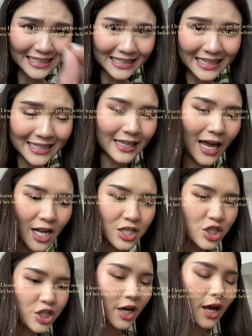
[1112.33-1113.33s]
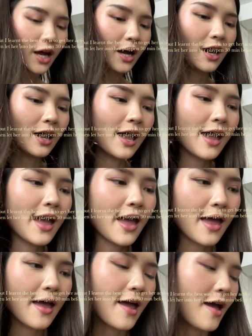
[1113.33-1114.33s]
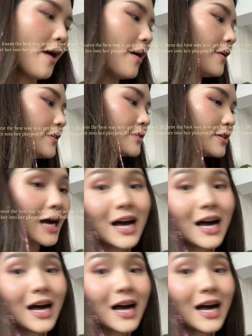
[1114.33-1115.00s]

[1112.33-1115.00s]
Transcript: late lunch and yeah,